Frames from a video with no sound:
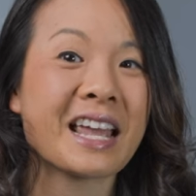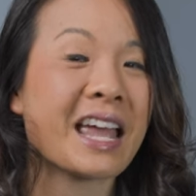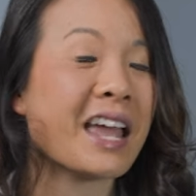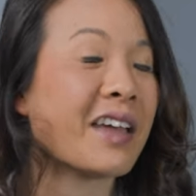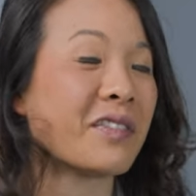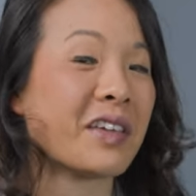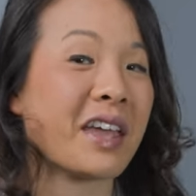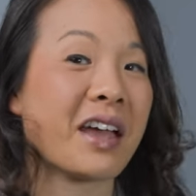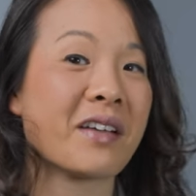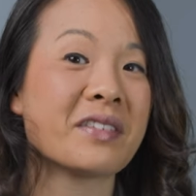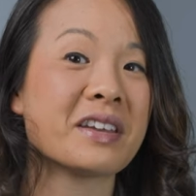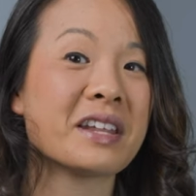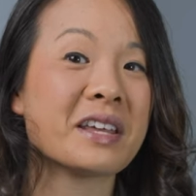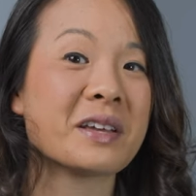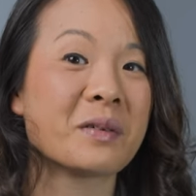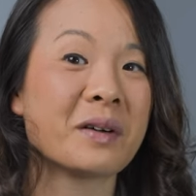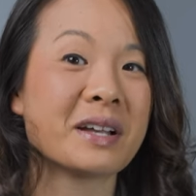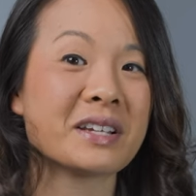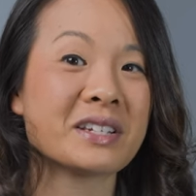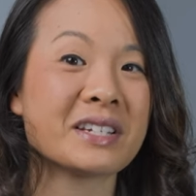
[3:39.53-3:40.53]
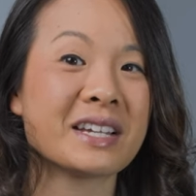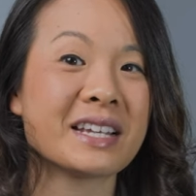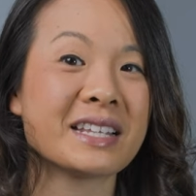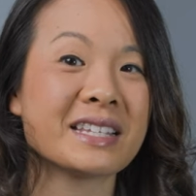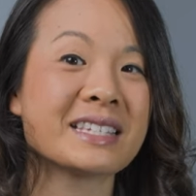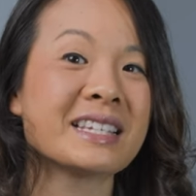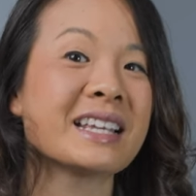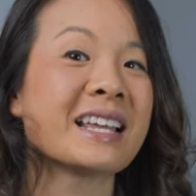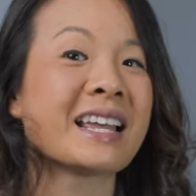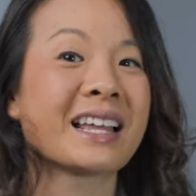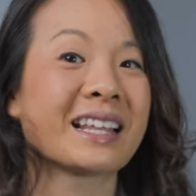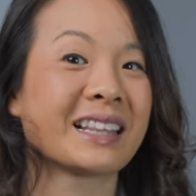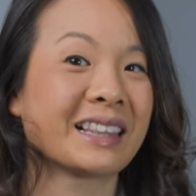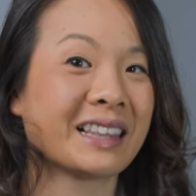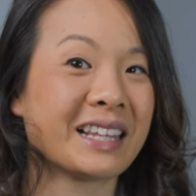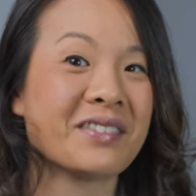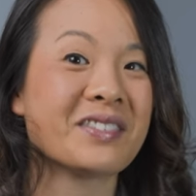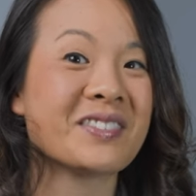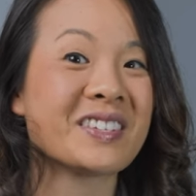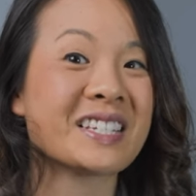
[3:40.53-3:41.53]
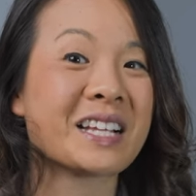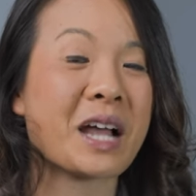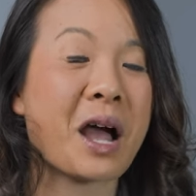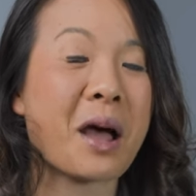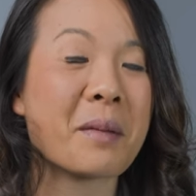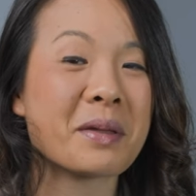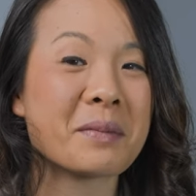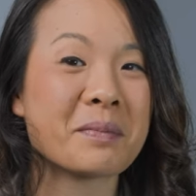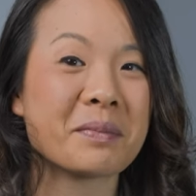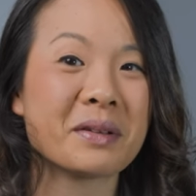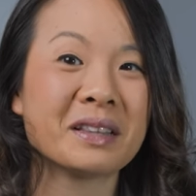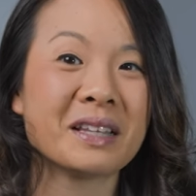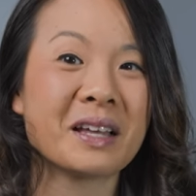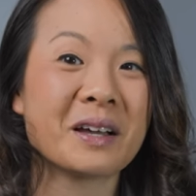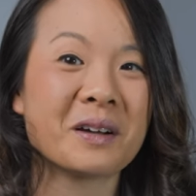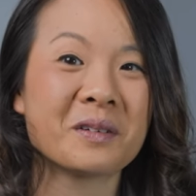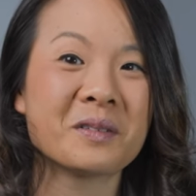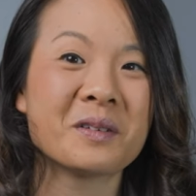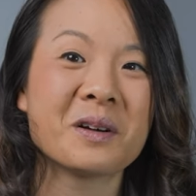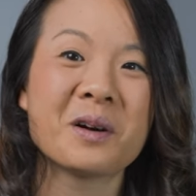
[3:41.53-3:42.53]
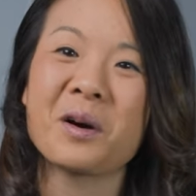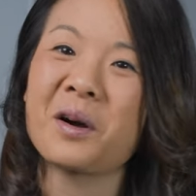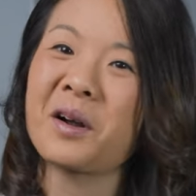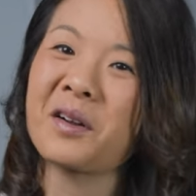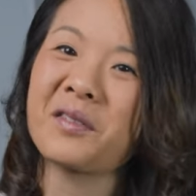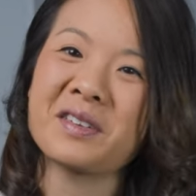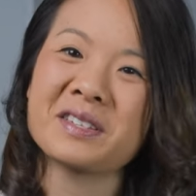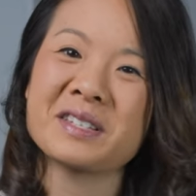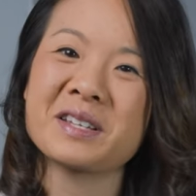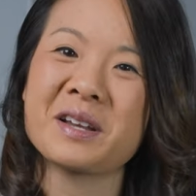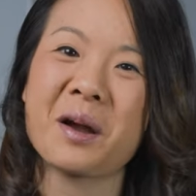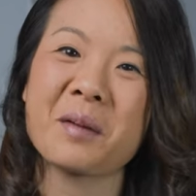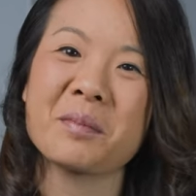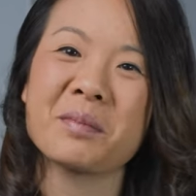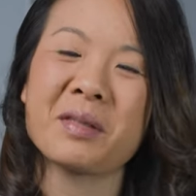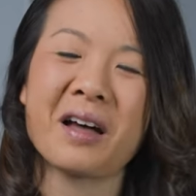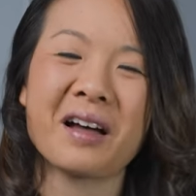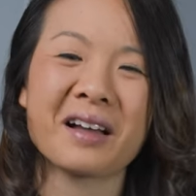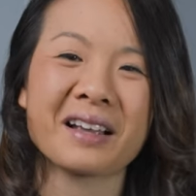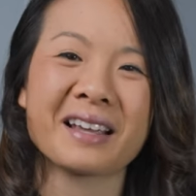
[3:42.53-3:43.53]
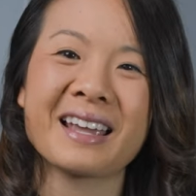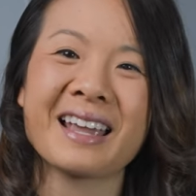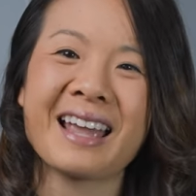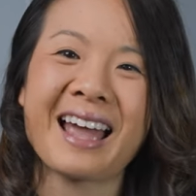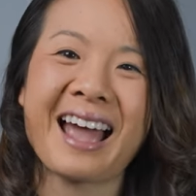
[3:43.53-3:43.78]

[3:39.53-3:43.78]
If you have any questions, leave us a comment below or visit our blog